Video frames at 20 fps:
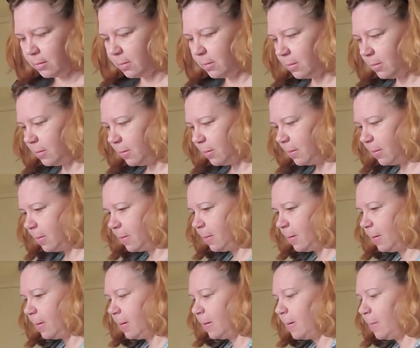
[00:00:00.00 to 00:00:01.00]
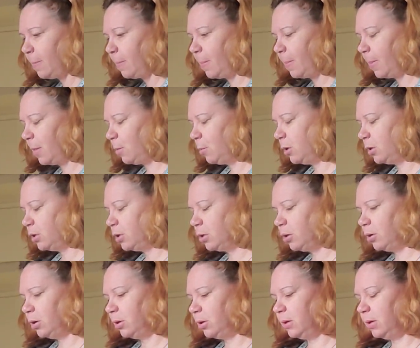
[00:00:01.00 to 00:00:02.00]
Let me show
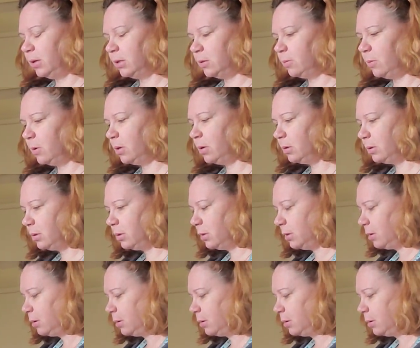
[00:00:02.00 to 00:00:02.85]
you these ones.